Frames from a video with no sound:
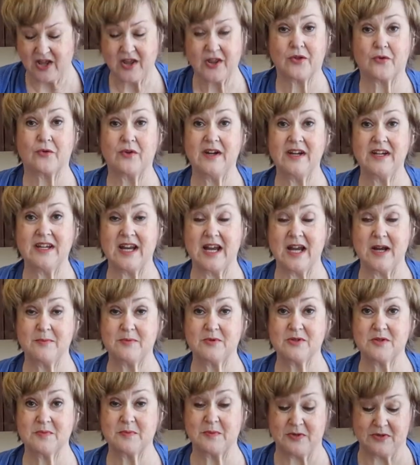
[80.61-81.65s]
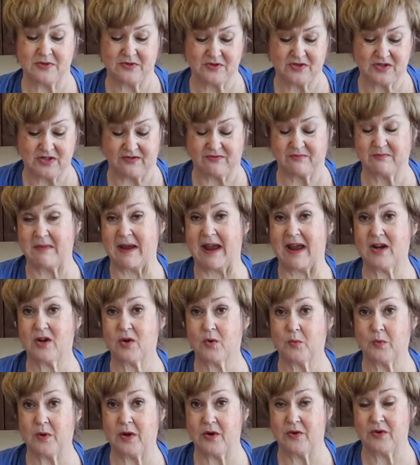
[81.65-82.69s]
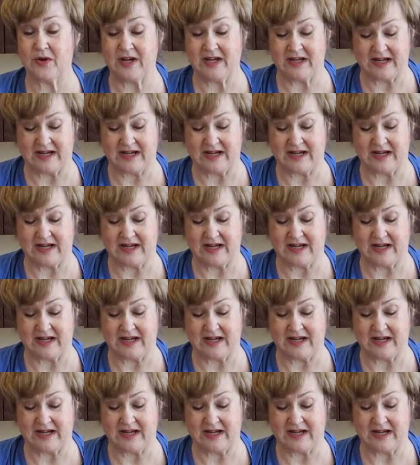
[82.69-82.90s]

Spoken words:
3 tablespoons of macaroni.